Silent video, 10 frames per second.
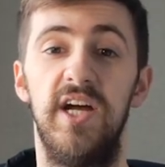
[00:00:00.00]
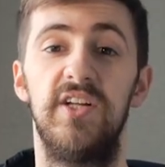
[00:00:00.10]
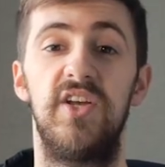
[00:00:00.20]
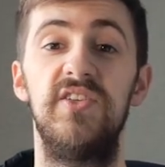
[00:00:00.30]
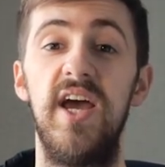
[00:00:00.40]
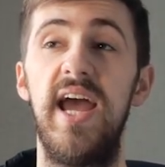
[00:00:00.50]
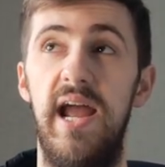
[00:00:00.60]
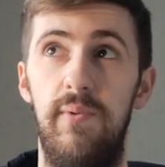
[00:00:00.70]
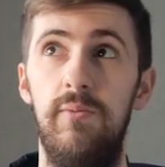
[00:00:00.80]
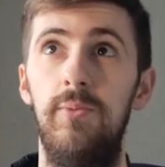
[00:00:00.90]
Today
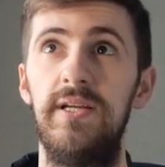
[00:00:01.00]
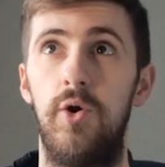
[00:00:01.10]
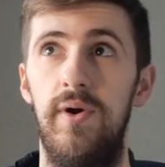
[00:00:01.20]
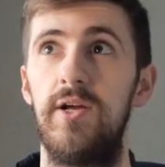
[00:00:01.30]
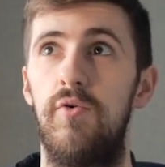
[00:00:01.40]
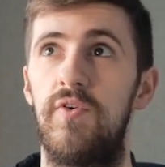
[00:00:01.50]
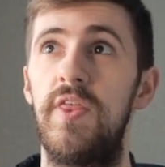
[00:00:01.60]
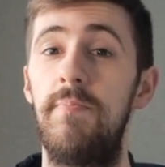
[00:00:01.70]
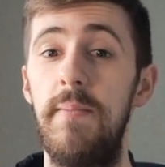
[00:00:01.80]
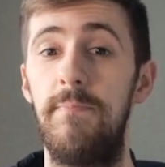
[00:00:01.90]
we will be going over
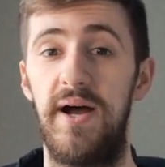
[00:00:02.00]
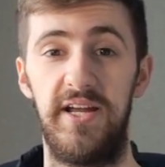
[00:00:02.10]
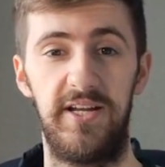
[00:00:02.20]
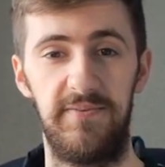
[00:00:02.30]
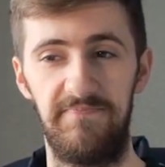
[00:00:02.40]
the BitBike.